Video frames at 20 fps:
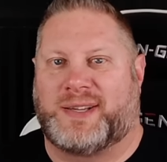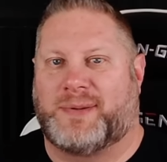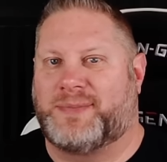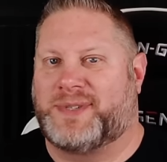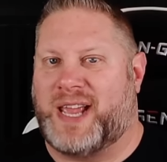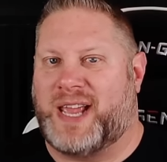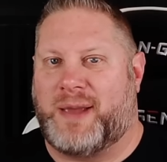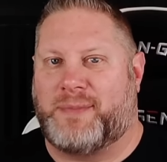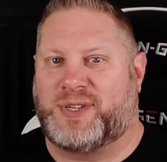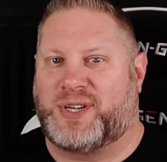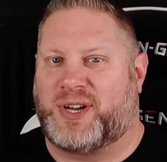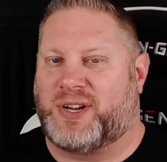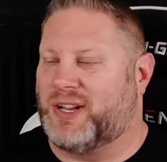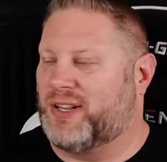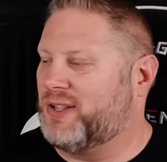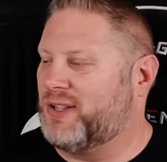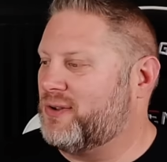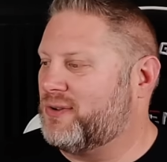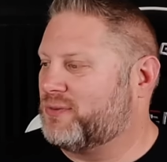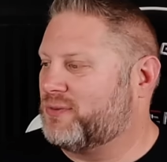Sometimes you're going
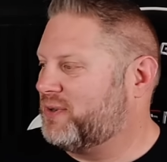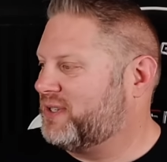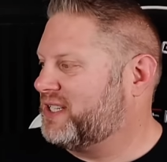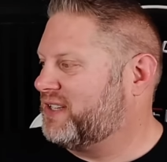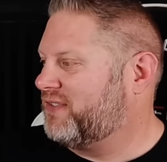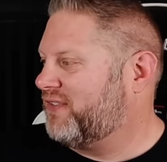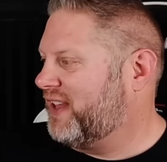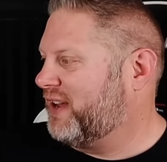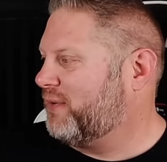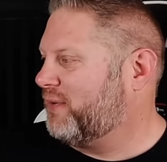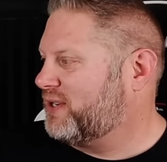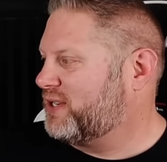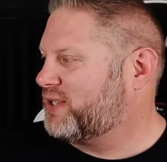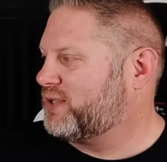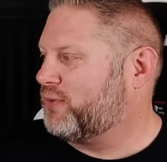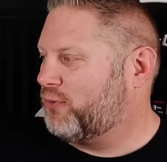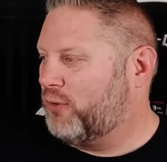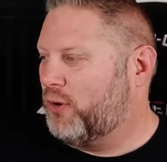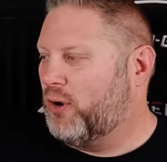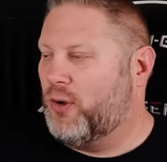to lose. We just feel like we're
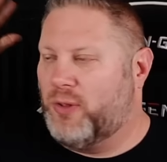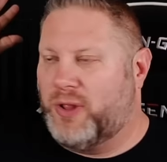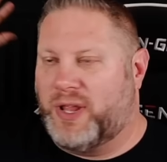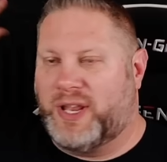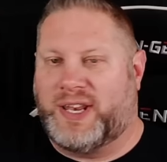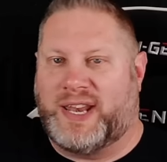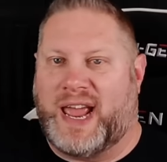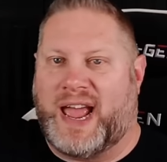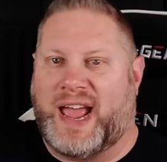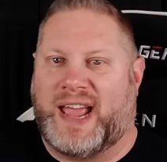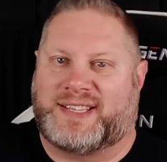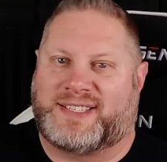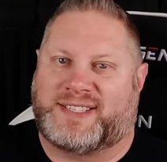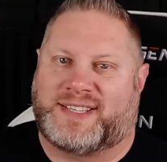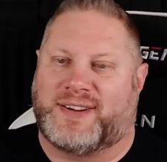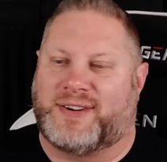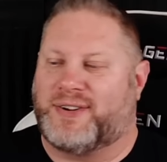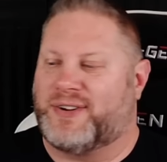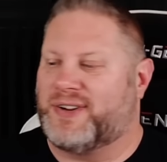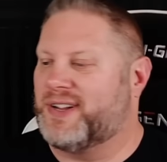just rolling
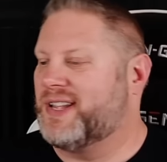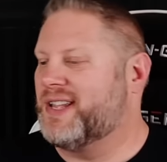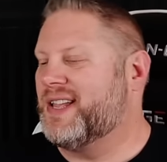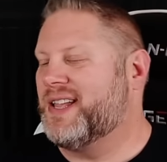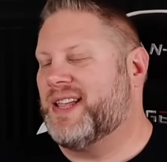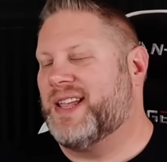dice here.